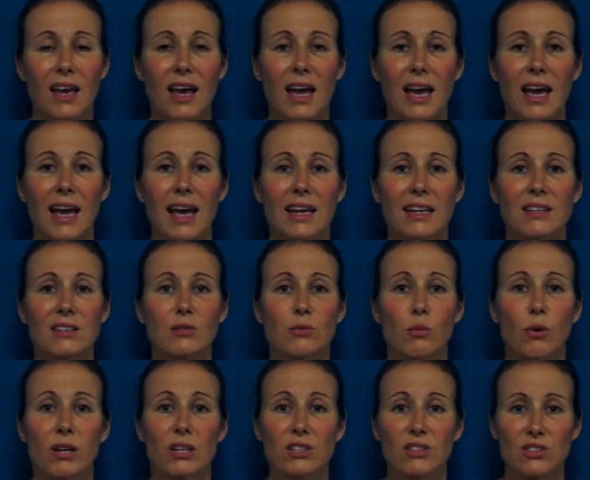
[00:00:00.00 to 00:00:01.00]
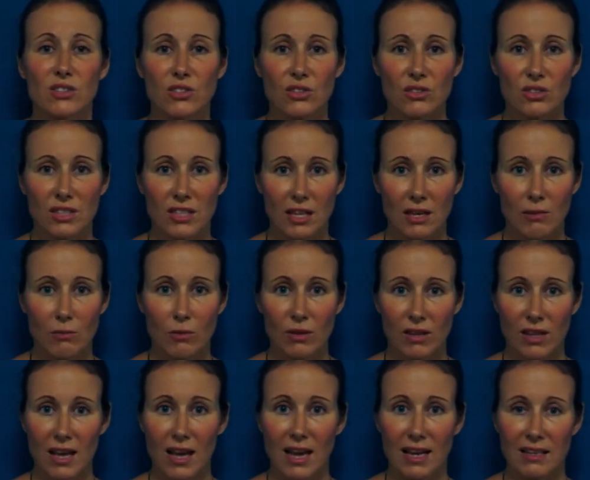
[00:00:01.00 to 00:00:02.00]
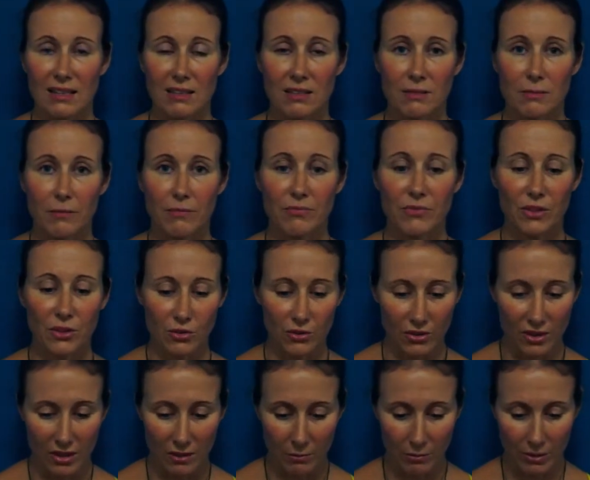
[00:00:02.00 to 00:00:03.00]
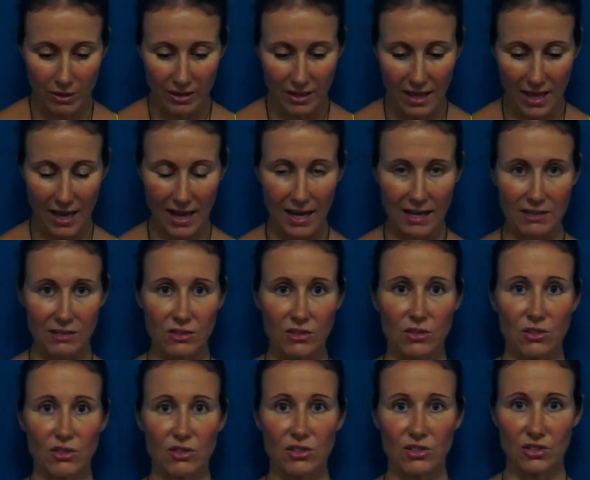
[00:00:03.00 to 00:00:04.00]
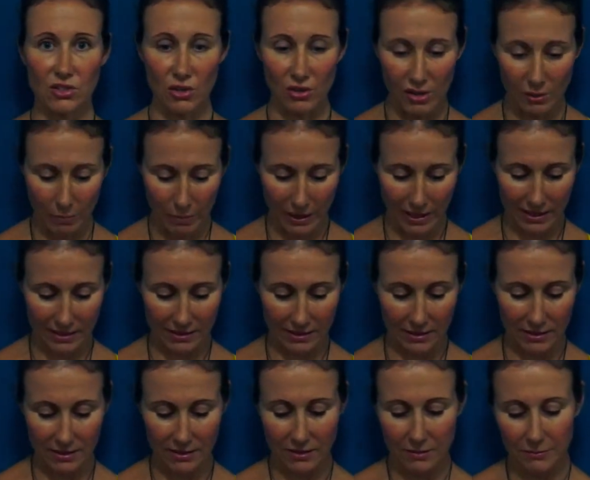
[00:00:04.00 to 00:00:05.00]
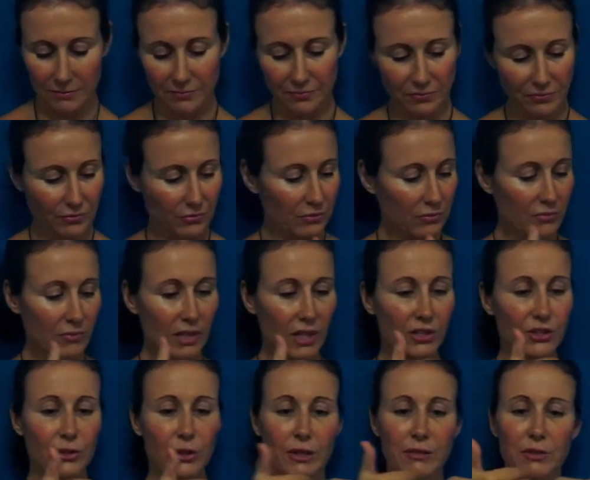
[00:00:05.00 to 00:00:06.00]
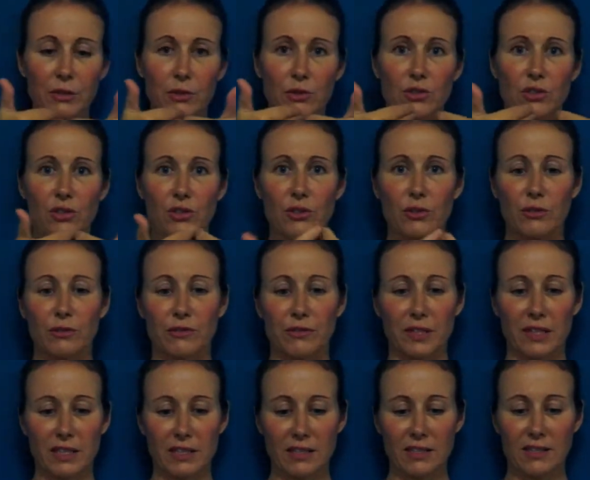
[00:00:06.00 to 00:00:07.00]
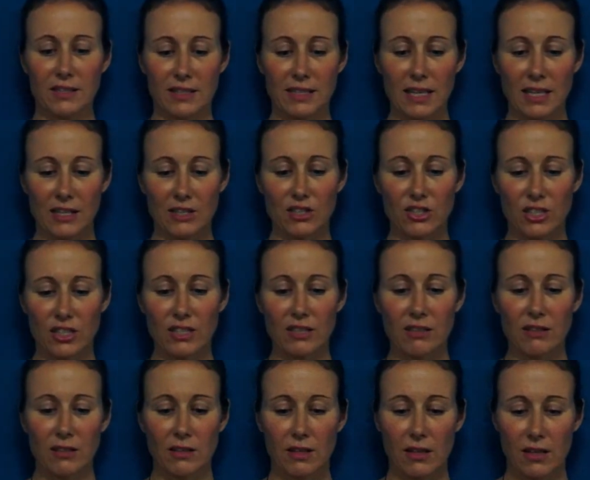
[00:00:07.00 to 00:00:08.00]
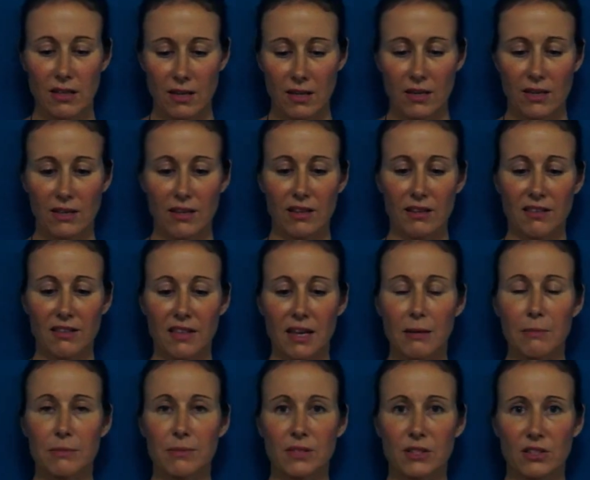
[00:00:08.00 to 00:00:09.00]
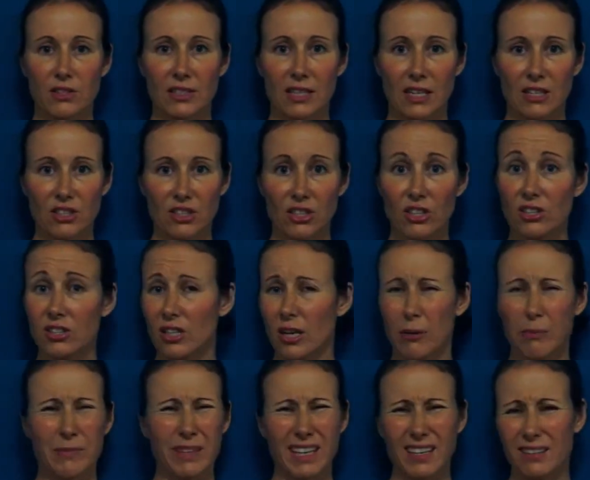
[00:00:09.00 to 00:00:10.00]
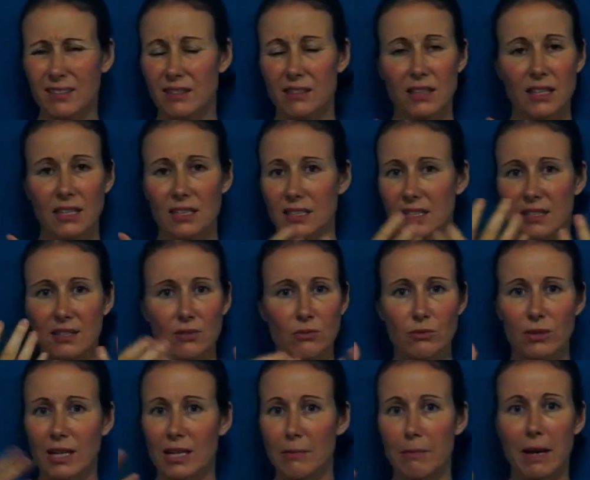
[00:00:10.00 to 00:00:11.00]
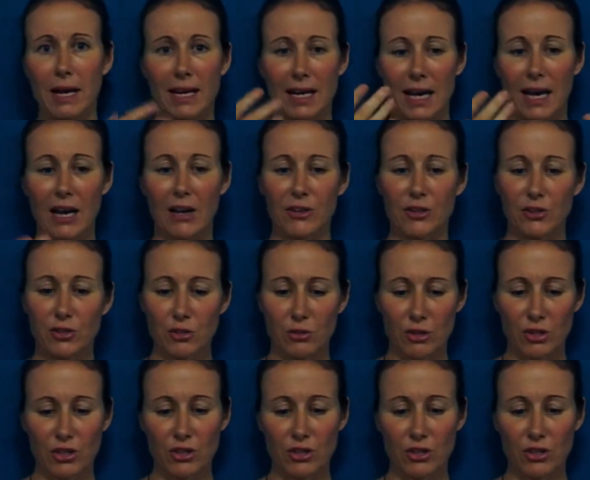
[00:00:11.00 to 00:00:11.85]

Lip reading: And once you're done with that, you then bring the hands to the solar plexus. You have your 2 fingers touching. The thumbs are touching on top. It doesn't really matter how you do it.